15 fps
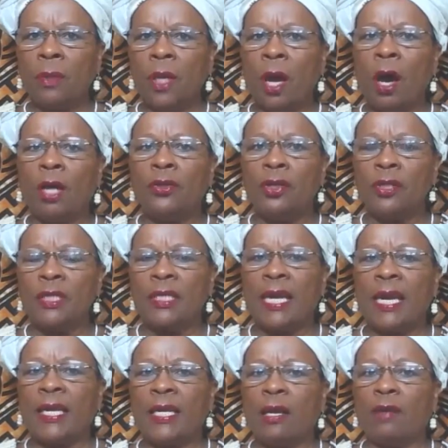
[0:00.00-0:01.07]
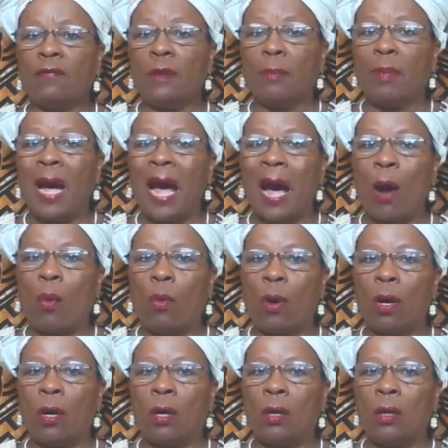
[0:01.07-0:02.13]
understanding of the power
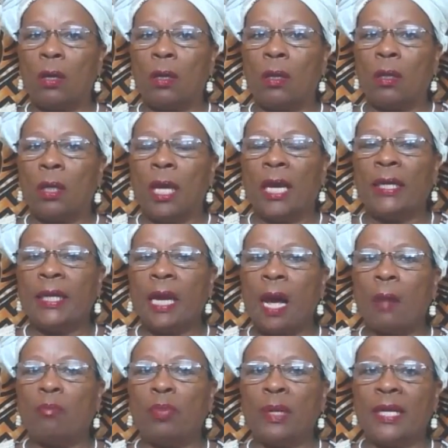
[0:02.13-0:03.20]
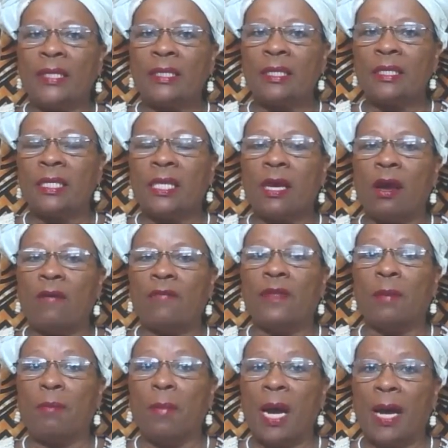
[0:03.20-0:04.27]
and the complexity of the
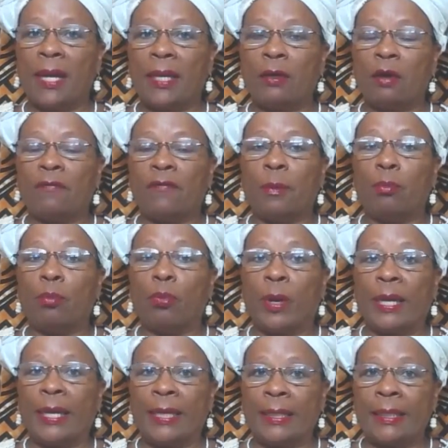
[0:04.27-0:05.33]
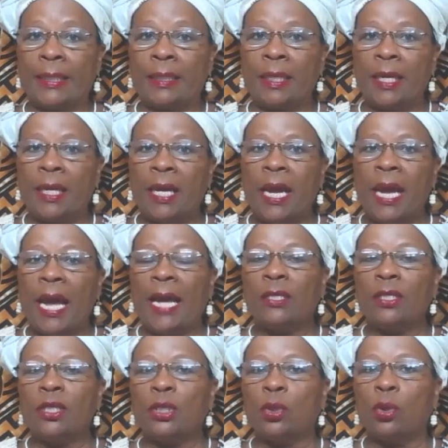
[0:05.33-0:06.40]
mind, of the brain. And
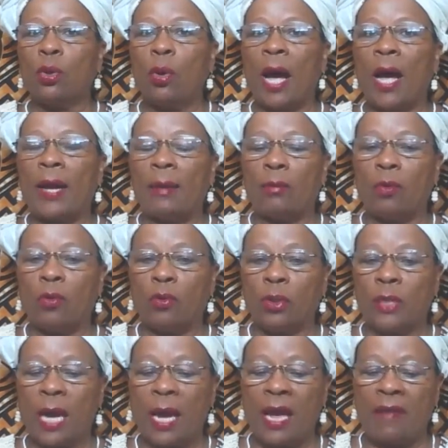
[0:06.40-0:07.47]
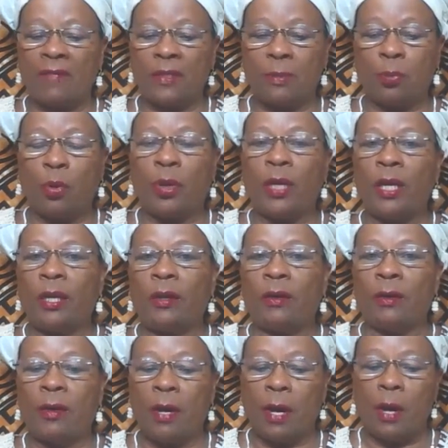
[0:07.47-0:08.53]
so I have his book
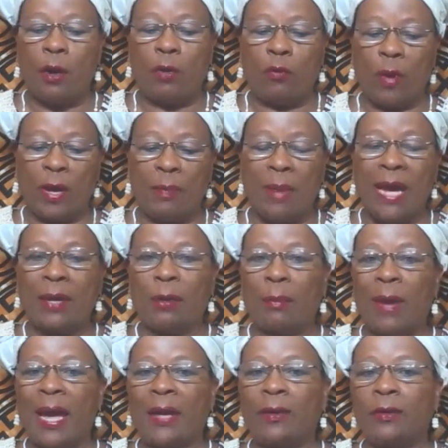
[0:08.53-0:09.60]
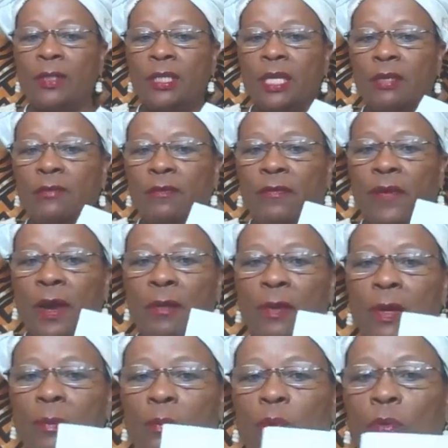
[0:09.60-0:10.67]
here, Gray Matter Matters. It's very
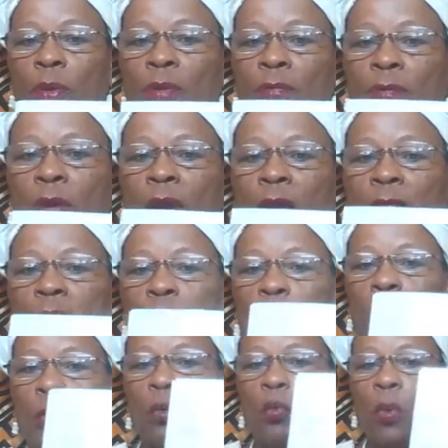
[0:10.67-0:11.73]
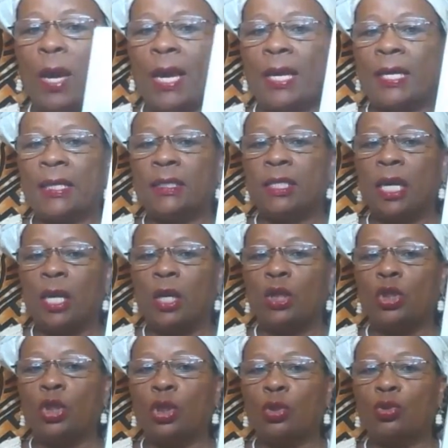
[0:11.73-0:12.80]
important for everyone who has
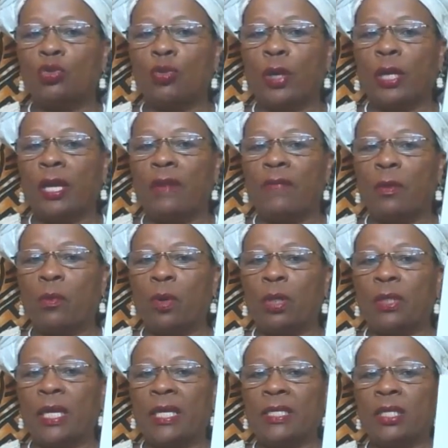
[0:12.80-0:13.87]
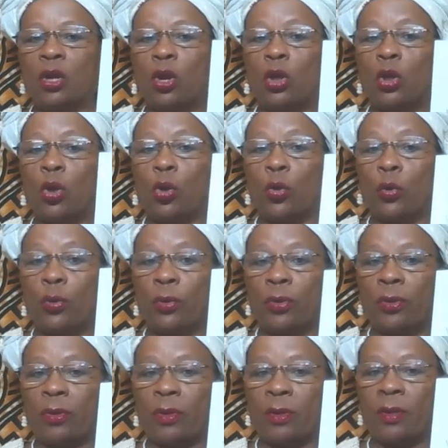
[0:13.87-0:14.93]
children, everyone that's on
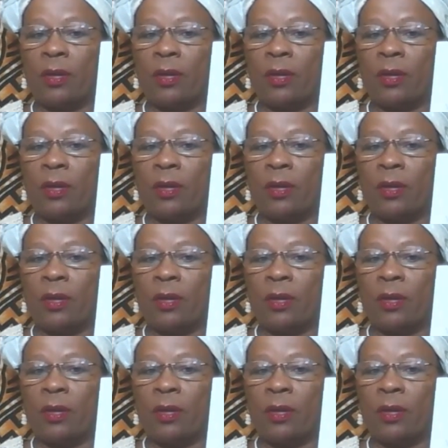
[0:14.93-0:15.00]
earth,